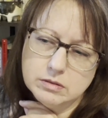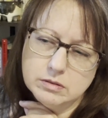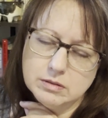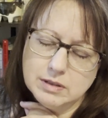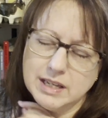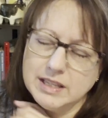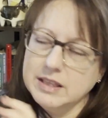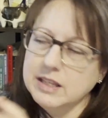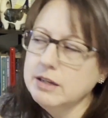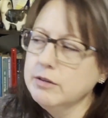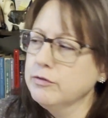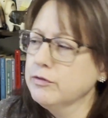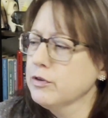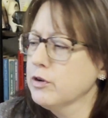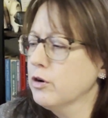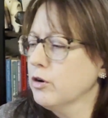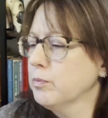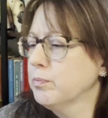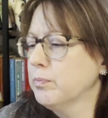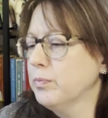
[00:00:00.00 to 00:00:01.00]
I think for
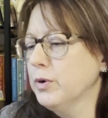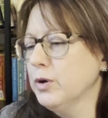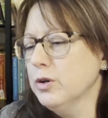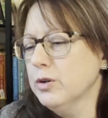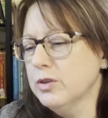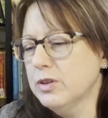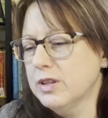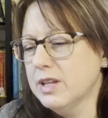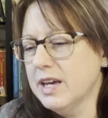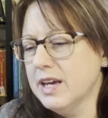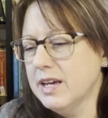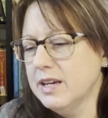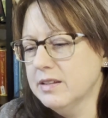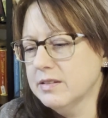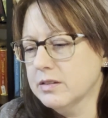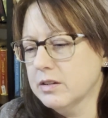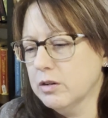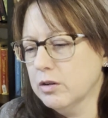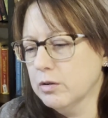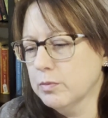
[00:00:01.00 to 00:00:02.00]
her birthday. Is
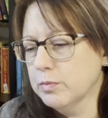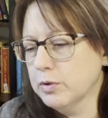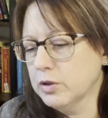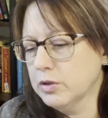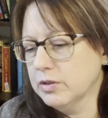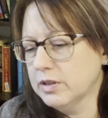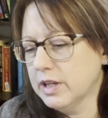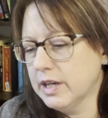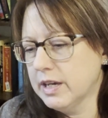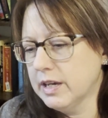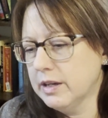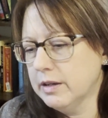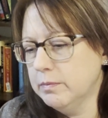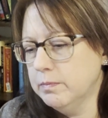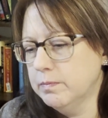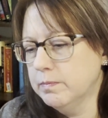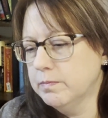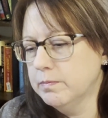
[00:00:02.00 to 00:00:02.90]
it her birthday?